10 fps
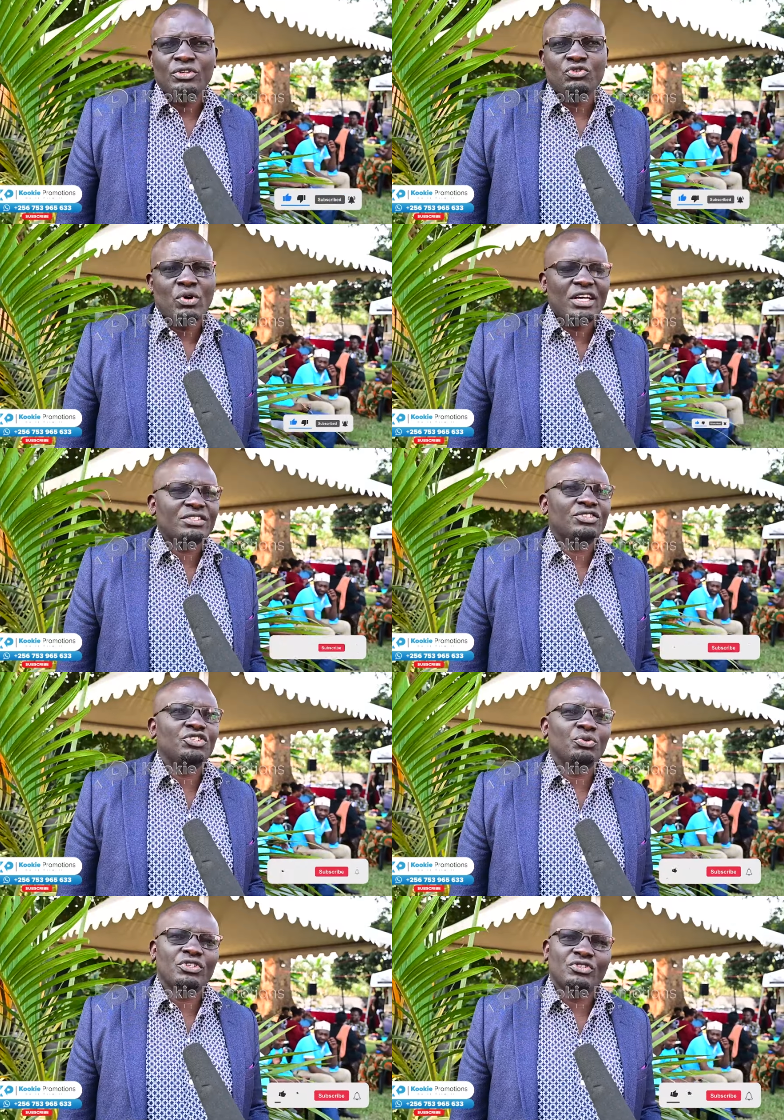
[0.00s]
To us,
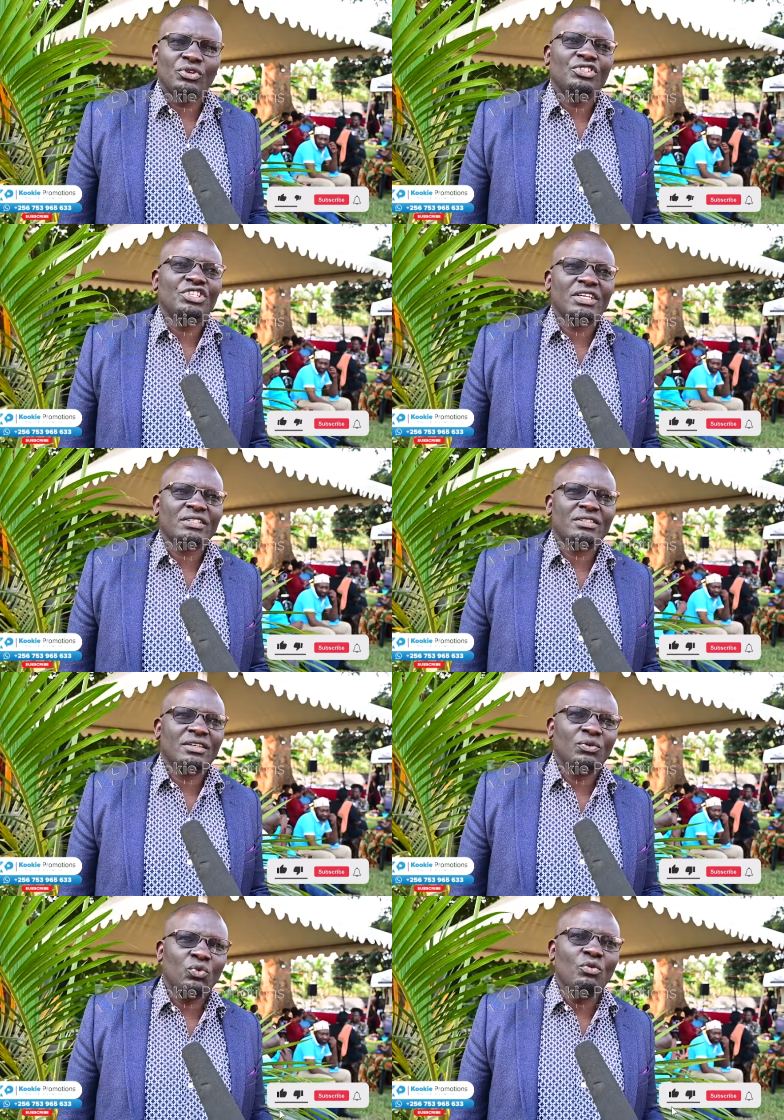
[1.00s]
she was not just
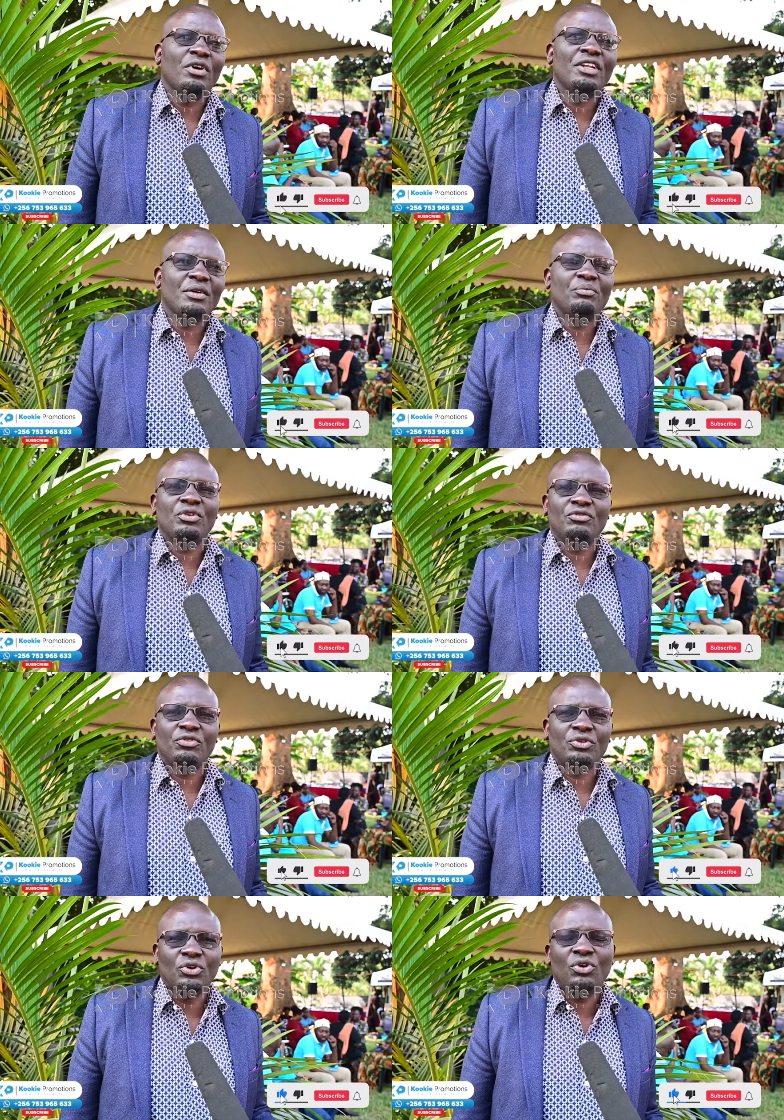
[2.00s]
a woman MP
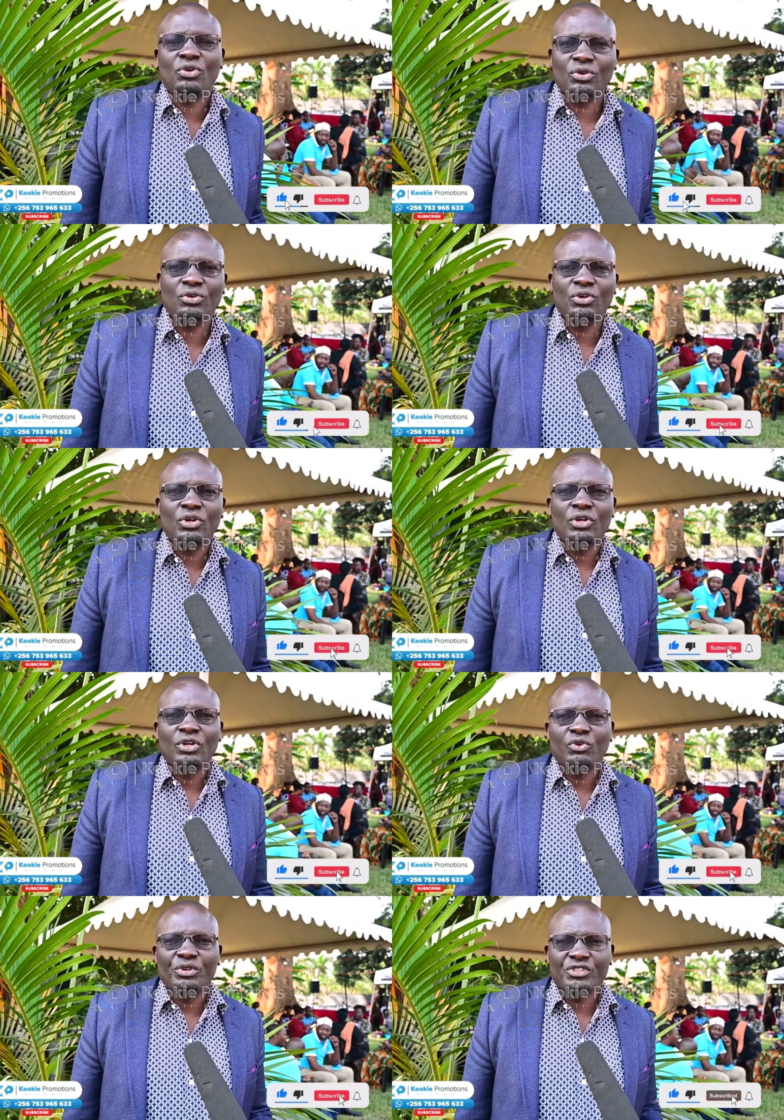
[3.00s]
for Doholo,
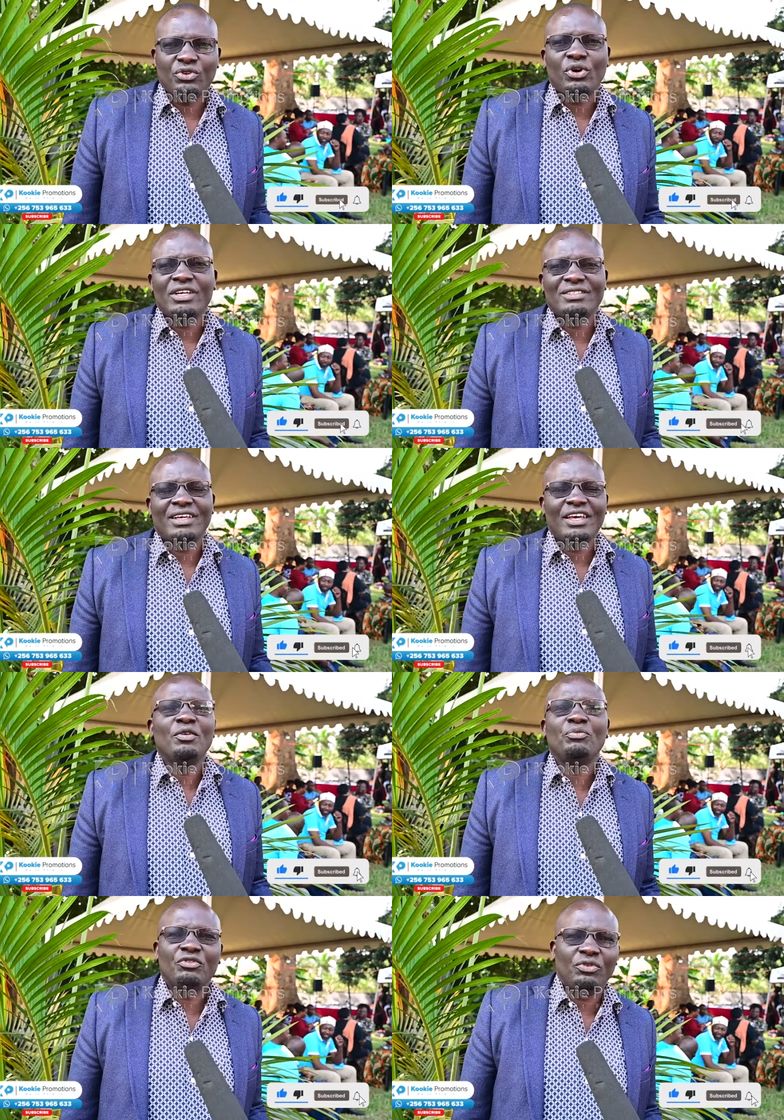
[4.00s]
we saw her as the
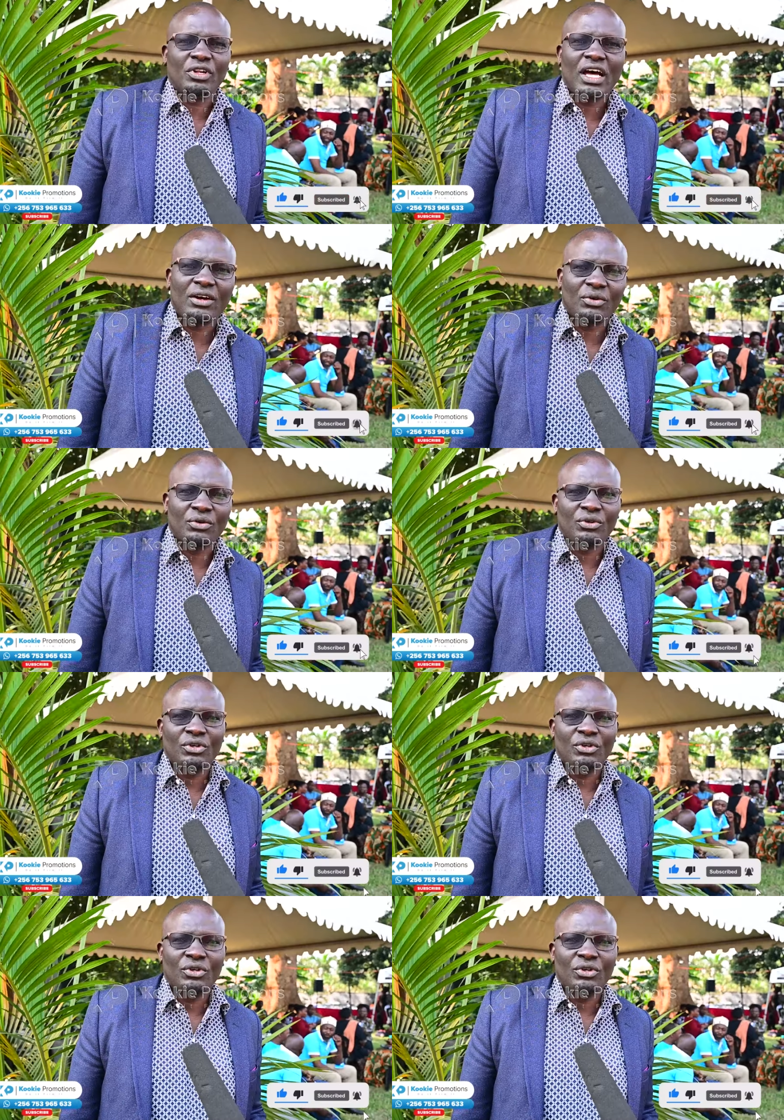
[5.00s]
MP for Lango.